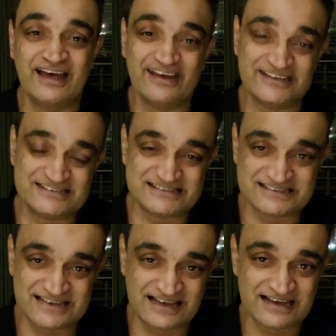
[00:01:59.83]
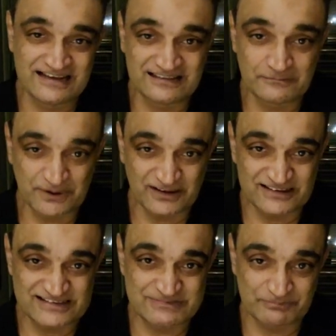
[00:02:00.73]
it's the
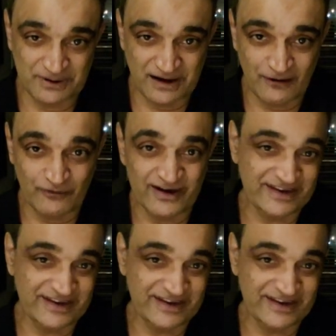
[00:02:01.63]
moles per hour